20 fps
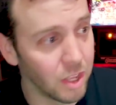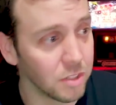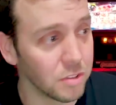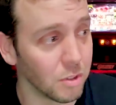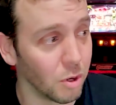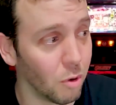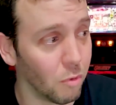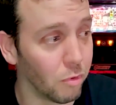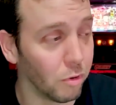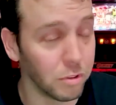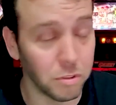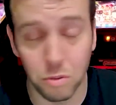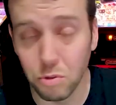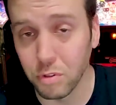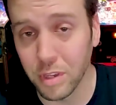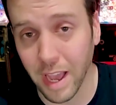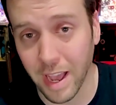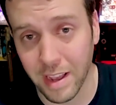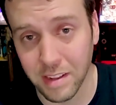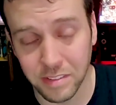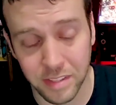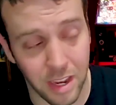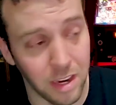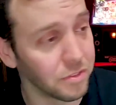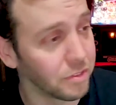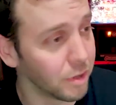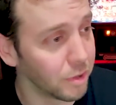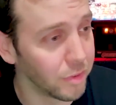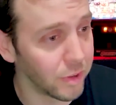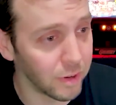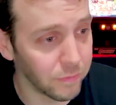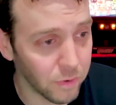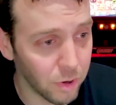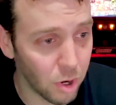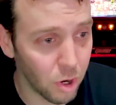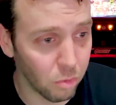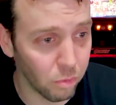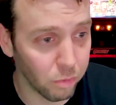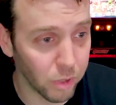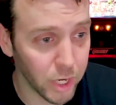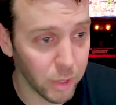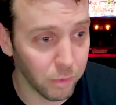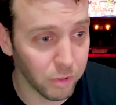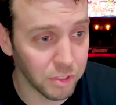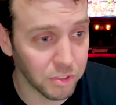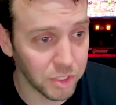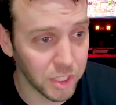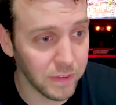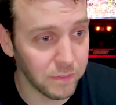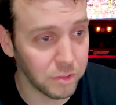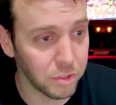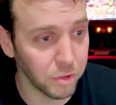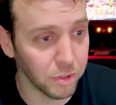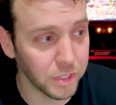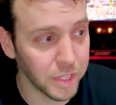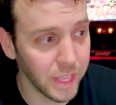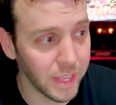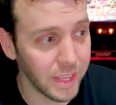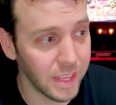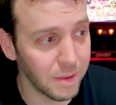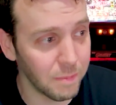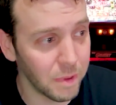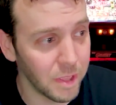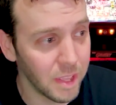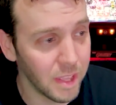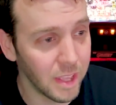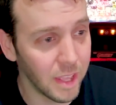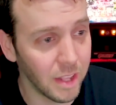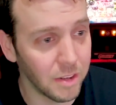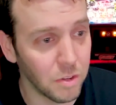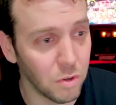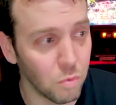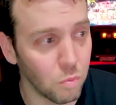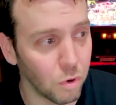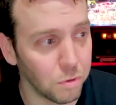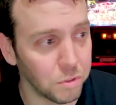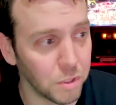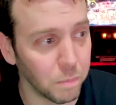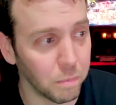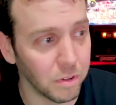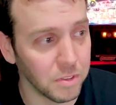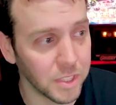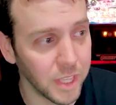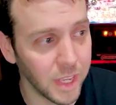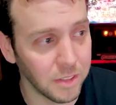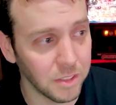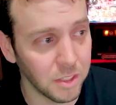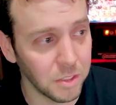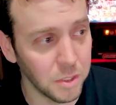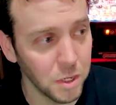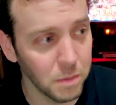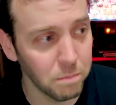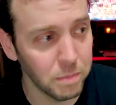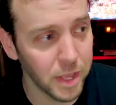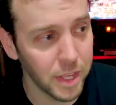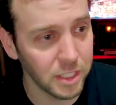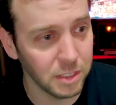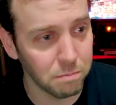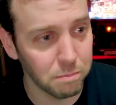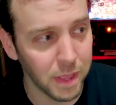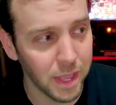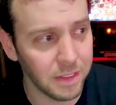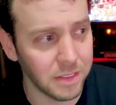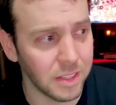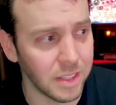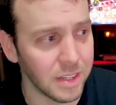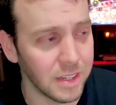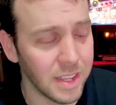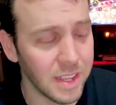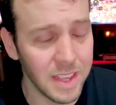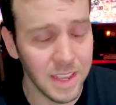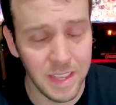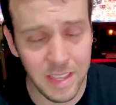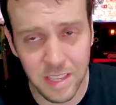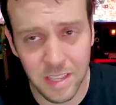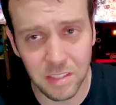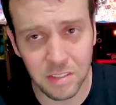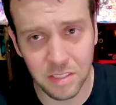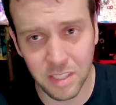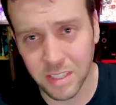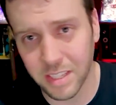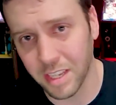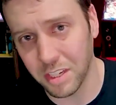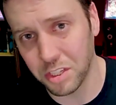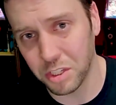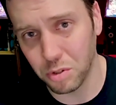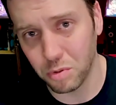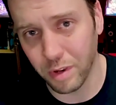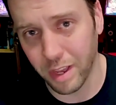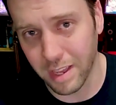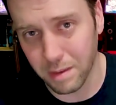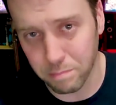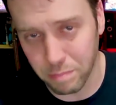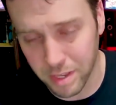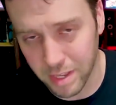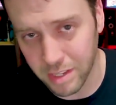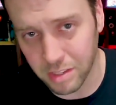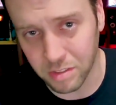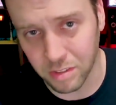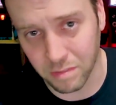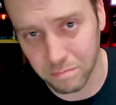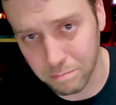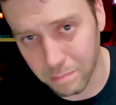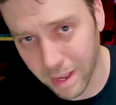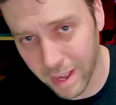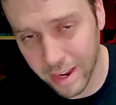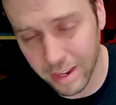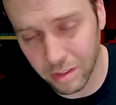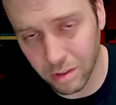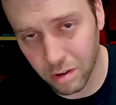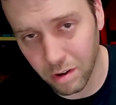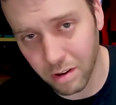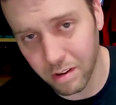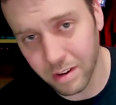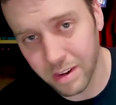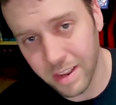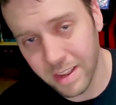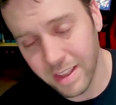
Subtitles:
So for you guys out there that have already received your game and you want to protect it, your best method is to get you a piece of Mylar,